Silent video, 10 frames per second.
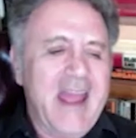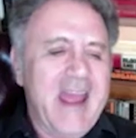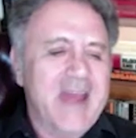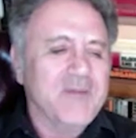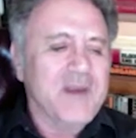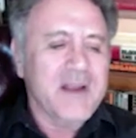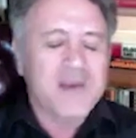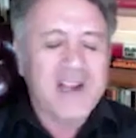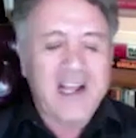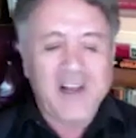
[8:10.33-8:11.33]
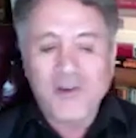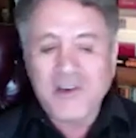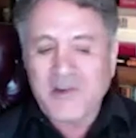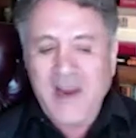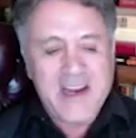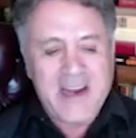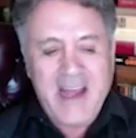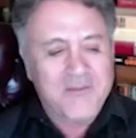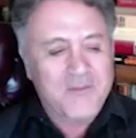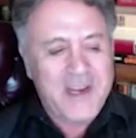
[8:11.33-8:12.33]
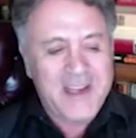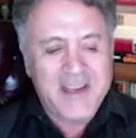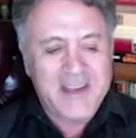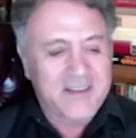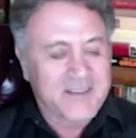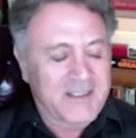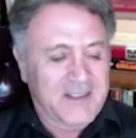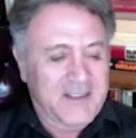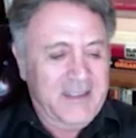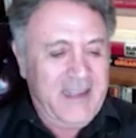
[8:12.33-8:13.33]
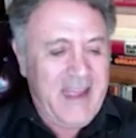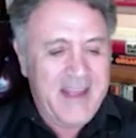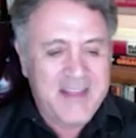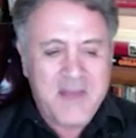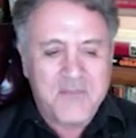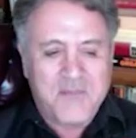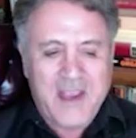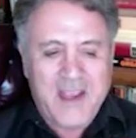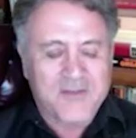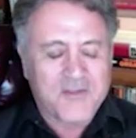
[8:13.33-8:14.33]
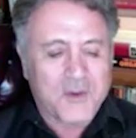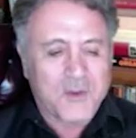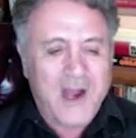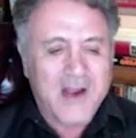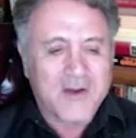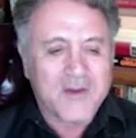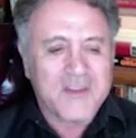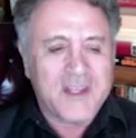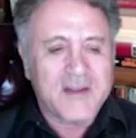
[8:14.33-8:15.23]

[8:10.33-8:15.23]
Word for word: And we and we got along great, and we. Uh, had that band for a while. And then